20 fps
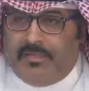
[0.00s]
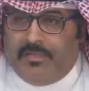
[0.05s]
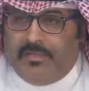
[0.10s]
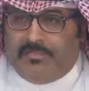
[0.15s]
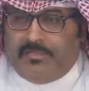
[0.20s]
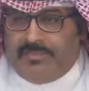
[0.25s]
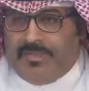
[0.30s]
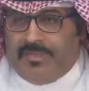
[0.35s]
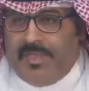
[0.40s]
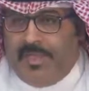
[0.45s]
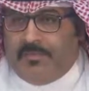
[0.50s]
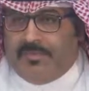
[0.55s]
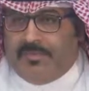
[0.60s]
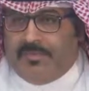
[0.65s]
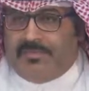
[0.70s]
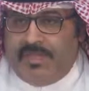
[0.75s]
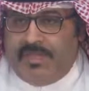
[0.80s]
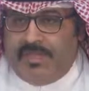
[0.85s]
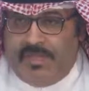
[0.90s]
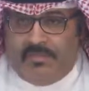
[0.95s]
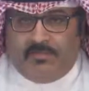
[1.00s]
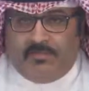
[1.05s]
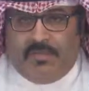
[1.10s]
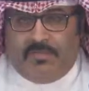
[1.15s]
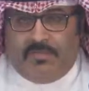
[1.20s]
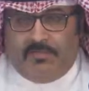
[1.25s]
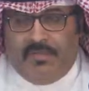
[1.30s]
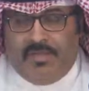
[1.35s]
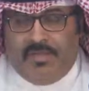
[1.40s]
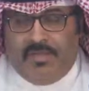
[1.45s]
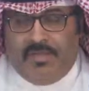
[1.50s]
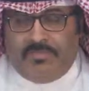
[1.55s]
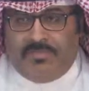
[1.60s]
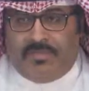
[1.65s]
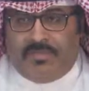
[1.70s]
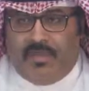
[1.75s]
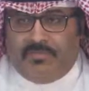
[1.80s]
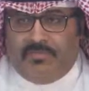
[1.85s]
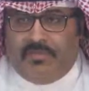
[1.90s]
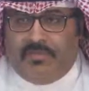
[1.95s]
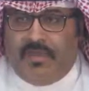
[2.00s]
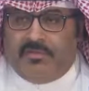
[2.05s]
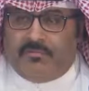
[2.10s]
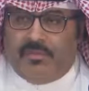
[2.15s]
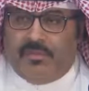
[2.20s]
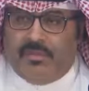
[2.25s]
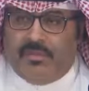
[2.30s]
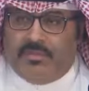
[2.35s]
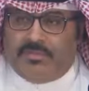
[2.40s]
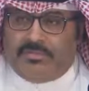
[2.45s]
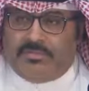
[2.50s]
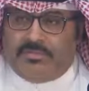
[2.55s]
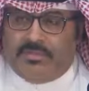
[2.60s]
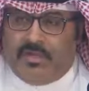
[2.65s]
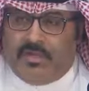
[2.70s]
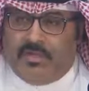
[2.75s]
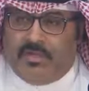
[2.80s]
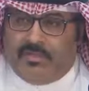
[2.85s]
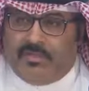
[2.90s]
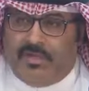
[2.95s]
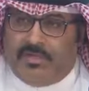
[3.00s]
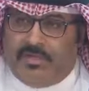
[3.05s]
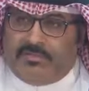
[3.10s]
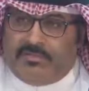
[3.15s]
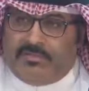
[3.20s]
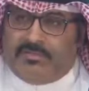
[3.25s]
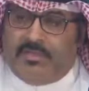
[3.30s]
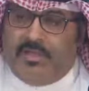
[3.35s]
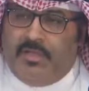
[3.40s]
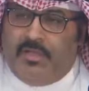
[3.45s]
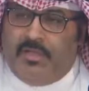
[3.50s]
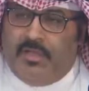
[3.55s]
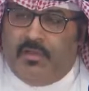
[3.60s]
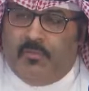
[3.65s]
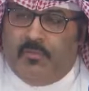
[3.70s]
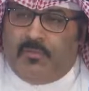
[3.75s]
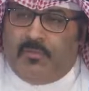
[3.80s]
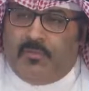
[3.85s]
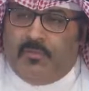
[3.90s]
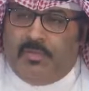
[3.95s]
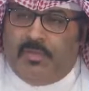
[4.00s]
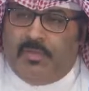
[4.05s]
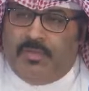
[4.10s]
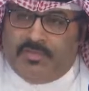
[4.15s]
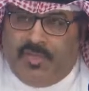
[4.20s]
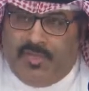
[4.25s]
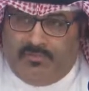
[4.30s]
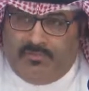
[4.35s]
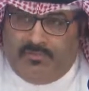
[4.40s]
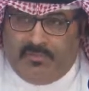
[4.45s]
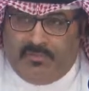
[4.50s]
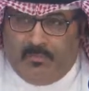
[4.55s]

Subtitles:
confirm that everyone should strictly follow all